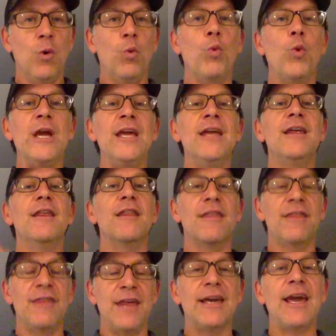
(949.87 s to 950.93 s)
we
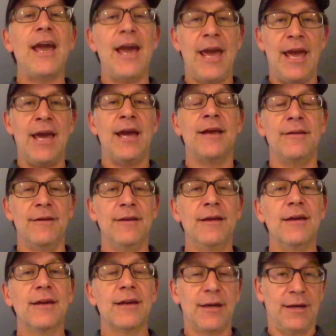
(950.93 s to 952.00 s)
think and
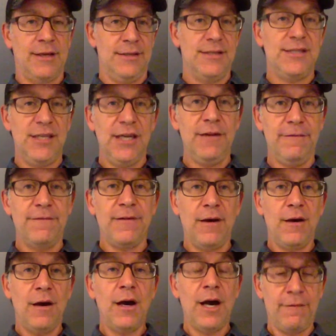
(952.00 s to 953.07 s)
conceive
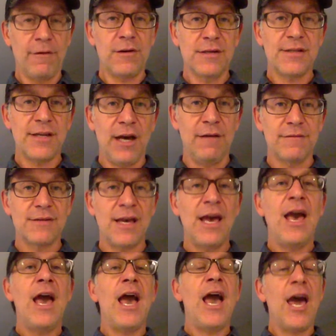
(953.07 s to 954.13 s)
of ourselves.
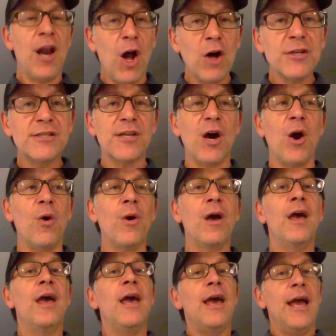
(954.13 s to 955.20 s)
And also,
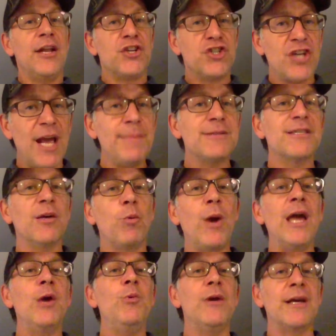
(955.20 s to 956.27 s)
it shapes the
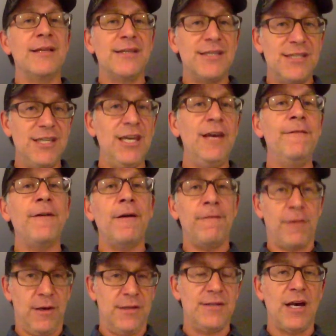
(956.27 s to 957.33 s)
way we conceive of
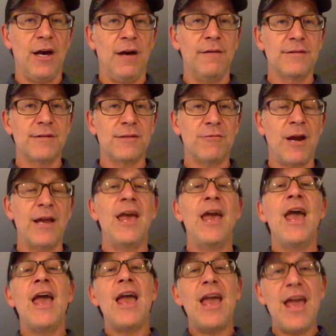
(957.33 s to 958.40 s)
ourselves, right?
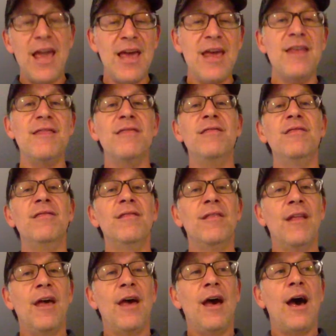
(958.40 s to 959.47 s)
In
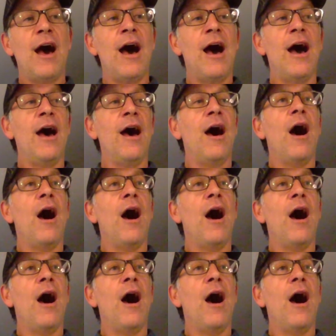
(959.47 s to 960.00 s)
a